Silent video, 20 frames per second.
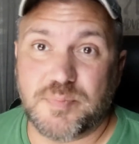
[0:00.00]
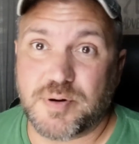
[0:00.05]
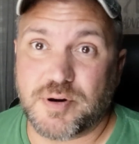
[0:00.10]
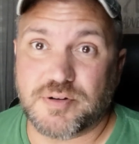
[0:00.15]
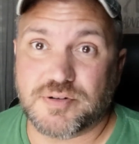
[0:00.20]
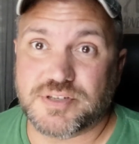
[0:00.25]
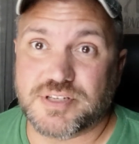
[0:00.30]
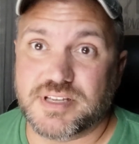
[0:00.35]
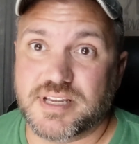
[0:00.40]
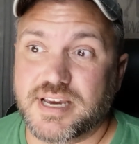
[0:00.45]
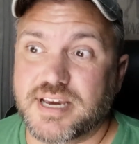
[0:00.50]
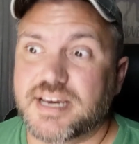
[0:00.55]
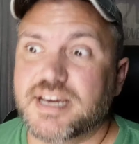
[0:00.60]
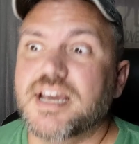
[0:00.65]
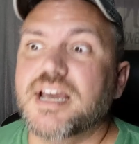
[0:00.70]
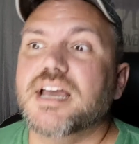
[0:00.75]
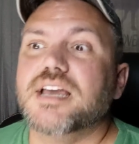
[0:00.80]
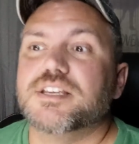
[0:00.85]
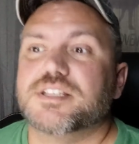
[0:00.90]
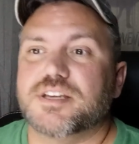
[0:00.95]
personally.
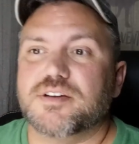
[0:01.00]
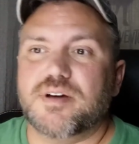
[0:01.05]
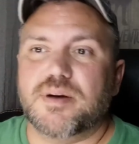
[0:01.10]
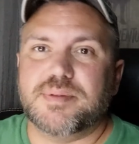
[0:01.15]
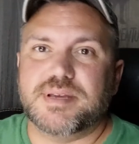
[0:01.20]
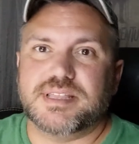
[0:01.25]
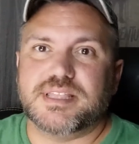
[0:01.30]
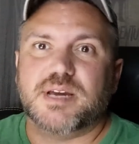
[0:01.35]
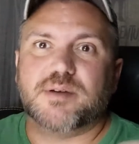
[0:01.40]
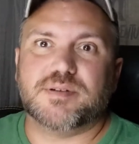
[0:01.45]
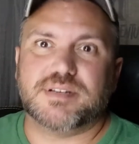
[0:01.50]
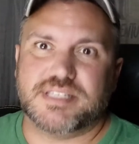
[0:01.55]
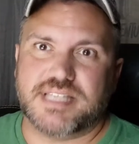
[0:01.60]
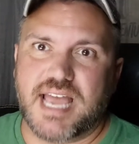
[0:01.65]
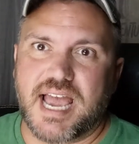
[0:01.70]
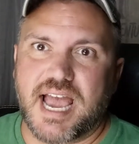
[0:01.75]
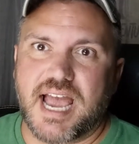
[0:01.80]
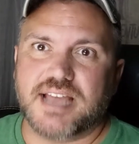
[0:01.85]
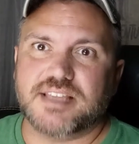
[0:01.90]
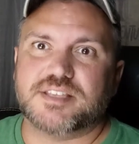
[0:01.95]
So, there was
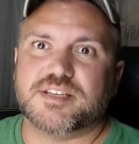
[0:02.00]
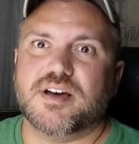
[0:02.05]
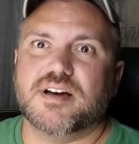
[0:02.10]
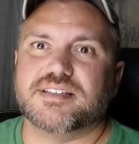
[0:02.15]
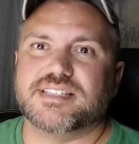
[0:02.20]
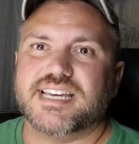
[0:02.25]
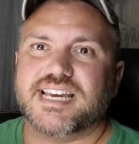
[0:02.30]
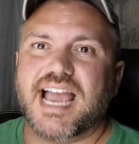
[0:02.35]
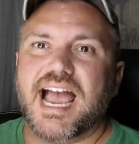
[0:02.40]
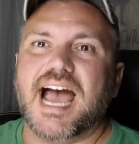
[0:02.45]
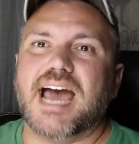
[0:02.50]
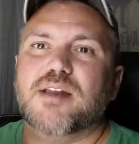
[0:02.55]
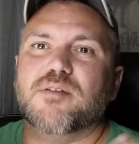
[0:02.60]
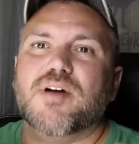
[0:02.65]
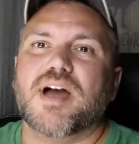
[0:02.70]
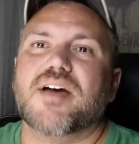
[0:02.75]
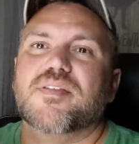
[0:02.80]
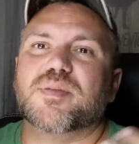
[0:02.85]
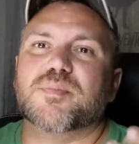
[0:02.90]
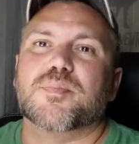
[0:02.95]
that. So I was like, I
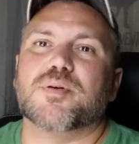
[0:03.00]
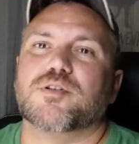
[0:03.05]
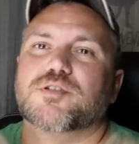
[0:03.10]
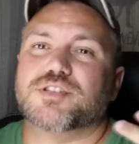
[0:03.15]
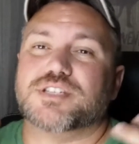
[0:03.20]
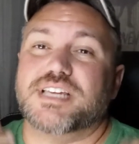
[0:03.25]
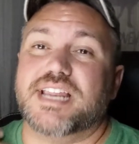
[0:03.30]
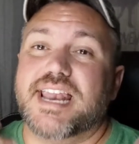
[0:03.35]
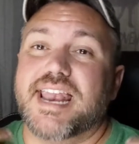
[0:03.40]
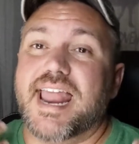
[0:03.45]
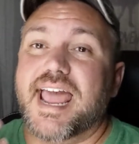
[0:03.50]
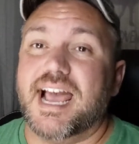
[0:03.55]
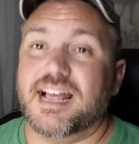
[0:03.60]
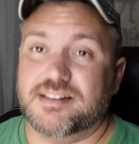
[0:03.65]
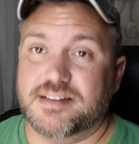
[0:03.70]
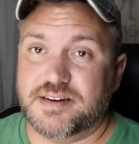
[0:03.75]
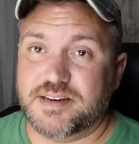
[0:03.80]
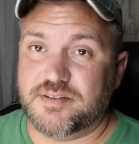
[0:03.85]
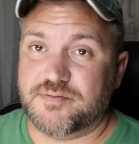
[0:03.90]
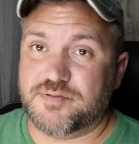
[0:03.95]
don't have the
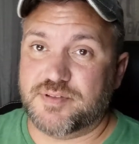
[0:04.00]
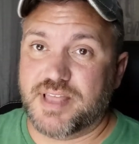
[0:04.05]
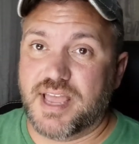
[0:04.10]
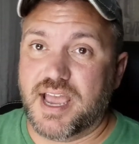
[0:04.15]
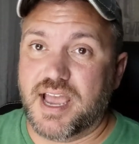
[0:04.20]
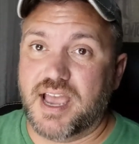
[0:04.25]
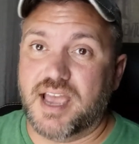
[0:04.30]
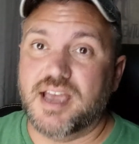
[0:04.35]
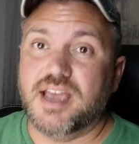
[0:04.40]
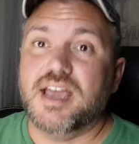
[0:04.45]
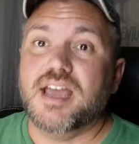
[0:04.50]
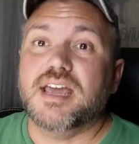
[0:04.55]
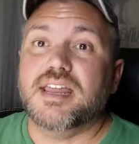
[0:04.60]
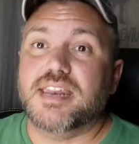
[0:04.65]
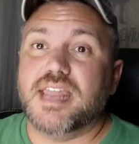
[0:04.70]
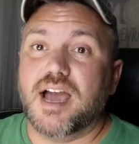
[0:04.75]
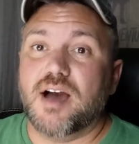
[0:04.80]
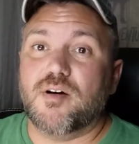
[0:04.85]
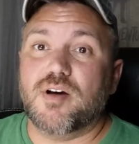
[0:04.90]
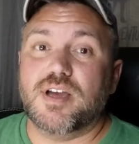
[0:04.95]
personality for that.
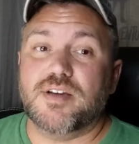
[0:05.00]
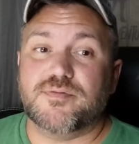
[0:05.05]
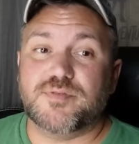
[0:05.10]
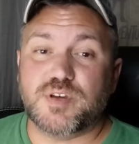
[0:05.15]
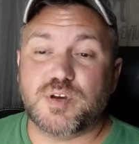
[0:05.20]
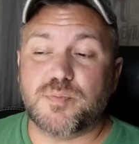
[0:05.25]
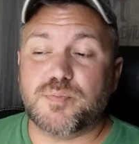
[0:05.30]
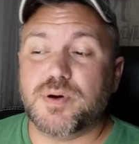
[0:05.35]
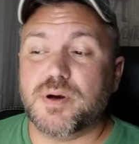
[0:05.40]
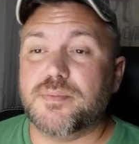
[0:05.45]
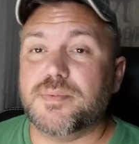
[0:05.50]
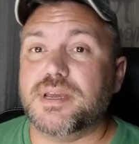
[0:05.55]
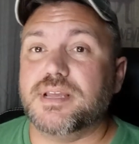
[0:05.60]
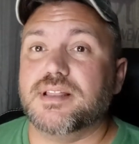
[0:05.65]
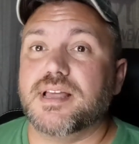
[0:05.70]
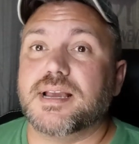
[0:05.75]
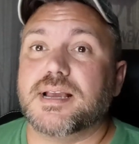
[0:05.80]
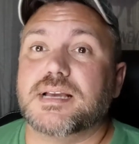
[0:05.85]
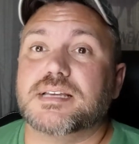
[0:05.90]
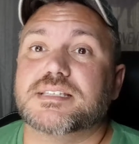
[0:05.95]
Now, if you put
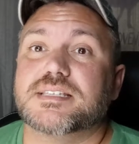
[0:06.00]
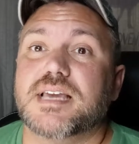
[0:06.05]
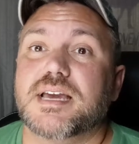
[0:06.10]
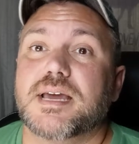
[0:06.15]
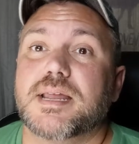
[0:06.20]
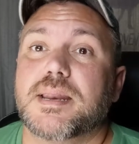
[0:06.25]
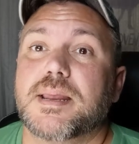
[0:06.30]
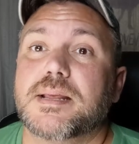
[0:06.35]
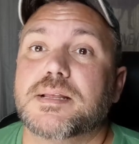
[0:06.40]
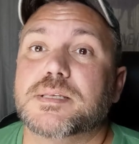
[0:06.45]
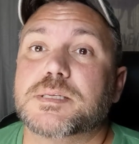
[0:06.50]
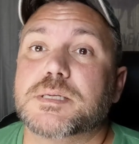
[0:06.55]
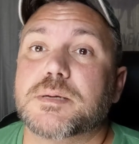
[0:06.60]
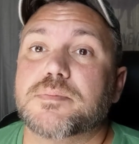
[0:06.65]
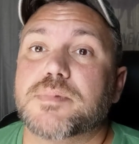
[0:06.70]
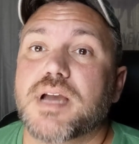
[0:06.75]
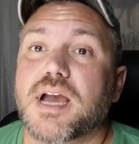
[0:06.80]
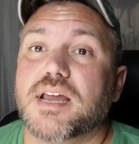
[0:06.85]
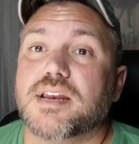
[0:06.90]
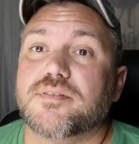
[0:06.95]
me, like I said, in
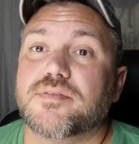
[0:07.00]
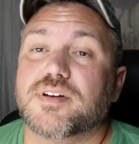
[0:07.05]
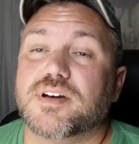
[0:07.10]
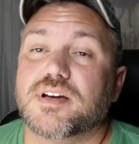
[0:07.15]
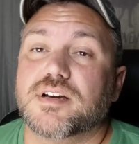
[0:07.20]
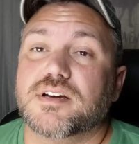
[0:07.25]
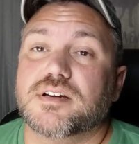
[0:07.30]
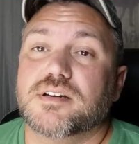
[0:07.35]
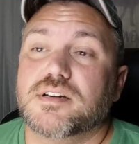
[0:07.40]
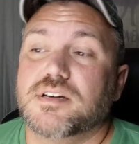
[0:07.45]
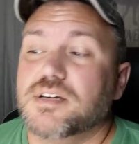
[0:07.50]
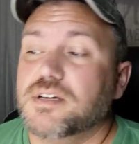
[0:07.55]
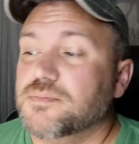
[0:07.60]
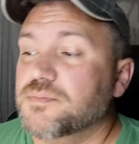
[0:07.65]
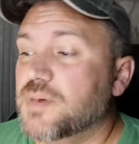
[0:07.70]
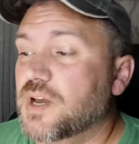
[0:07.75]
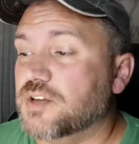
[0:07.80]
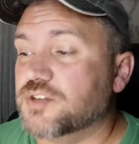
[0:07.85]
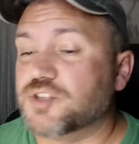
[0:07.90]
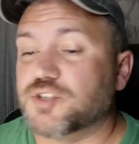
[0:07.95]
some kind of a
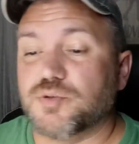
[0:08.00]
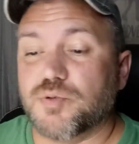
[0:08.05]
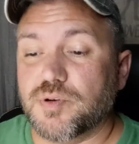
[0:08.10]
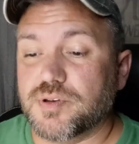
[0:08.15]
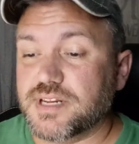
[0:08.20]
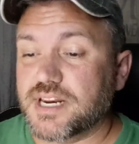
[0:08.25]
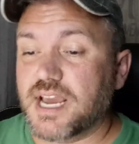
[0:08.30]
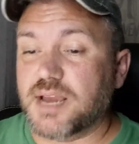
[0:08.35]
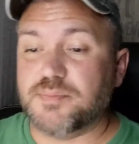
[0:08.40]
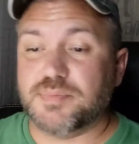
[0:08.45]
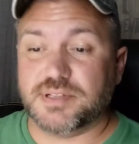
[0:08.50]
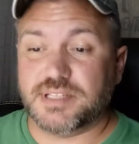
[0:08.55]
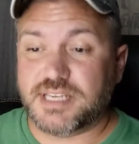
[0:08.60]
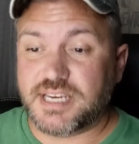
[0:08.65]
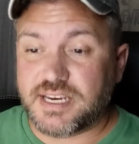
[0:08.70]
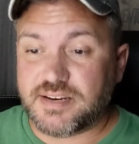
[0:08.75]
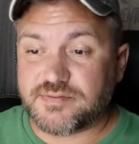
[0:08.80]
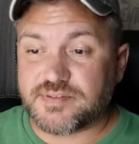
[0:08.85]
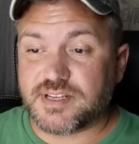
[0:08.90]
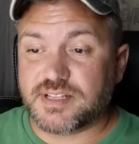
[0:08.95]
a store that I
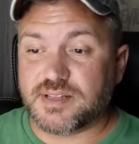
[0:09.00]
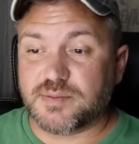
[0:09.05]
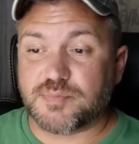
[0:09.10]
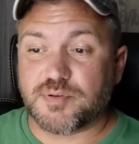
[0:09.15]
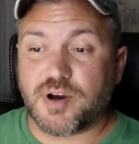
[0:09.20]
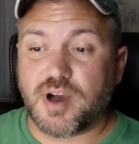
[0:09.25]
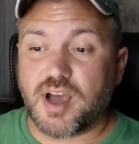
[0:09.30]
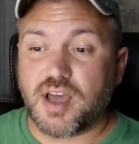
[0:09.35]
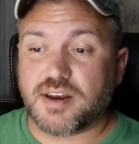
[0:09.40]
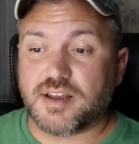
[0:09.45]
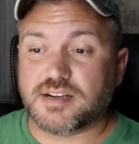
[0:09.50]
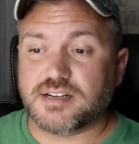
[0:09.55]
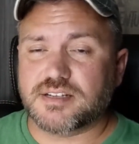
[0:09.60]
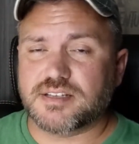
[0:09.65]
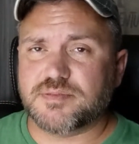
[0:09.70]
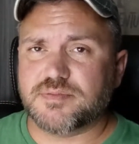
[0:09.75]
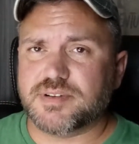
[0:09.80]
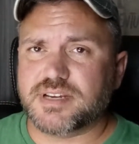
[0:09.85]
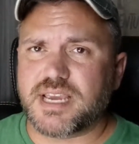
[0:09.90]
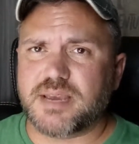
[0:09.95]
believed in the product
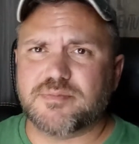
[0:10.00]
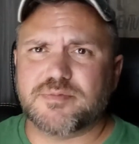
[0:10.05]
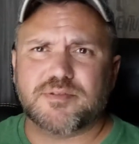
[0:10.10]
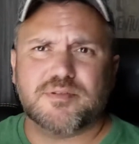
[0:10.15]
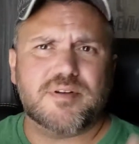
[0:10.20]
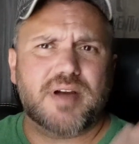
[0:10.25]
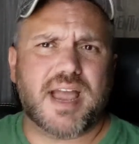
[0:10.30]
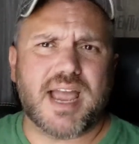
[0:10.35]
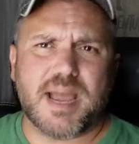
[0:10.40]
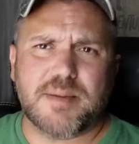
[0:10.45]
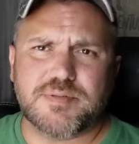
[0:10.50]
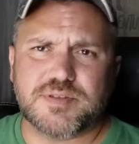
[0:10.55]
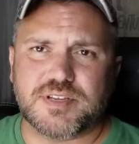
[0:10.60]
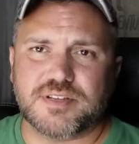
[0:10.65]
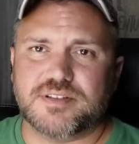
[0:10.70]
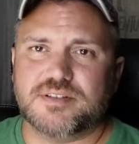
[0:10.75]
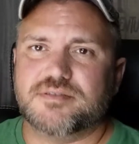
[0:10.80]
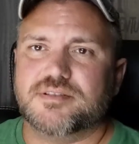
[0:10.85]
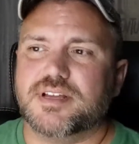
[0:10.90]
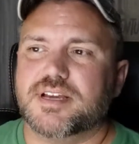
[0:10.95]
and someone came through?
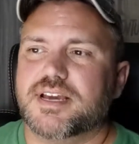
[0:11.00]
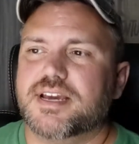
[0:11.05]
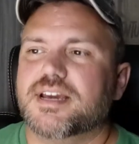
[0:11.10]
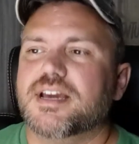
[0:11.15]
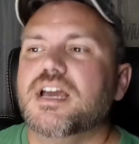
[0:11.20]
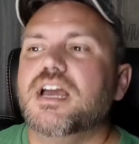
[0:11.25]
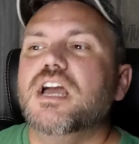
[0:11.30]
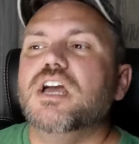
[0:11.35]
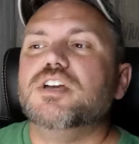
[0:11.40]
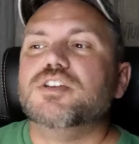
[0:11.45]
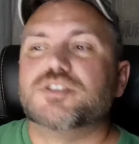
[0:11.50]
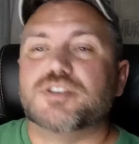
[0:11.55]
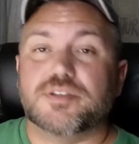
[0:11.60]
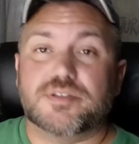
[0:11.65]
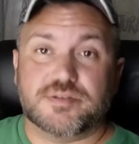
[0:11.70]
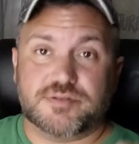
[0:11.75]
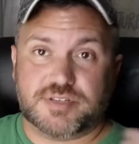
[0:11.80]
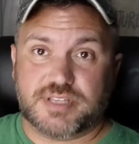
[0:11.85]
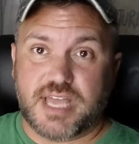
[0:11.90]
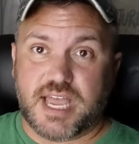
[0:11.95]
Absolutely. So
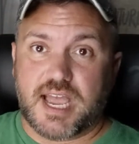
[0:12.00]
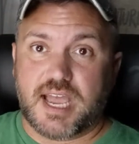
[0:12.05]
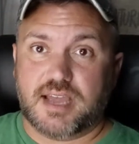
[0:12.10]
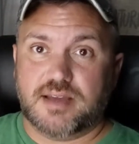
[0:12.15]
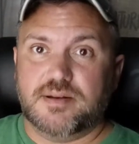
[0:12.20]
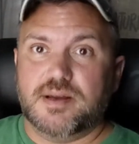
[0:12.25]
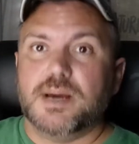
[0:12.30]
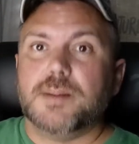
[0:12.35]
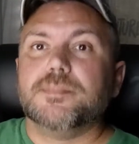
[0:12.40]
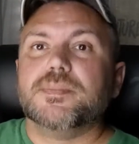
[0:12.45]
there's that.